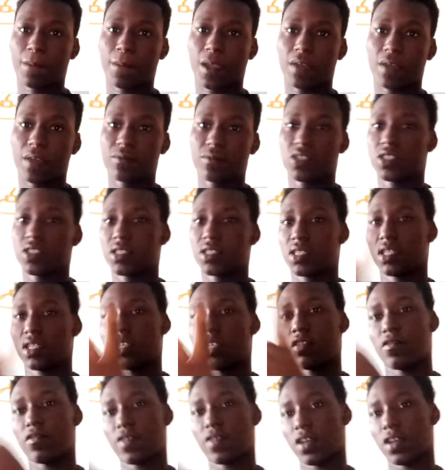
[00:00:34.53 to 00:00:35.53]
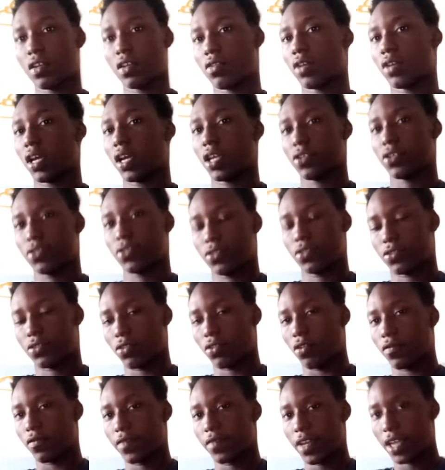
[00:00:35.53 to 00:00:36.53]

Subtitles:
I'm just thinking of how I could solve